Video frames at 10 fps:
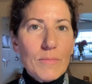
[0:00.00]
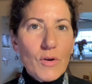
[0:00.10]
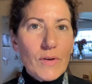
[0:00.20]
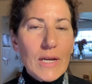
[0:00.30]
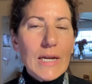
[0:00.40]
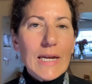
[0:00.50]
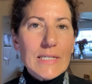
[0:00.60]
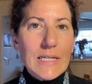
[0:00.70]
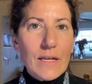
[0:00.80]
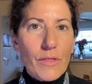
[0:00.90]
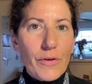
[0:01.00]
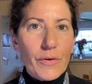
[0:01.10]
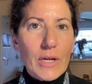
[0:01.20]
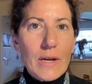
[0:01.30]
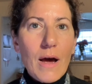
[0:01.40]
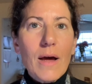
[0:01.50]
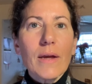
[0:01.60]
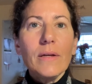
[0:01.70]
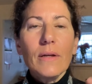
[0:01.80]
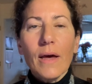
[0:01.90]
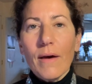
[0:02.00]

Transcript: move in 1839,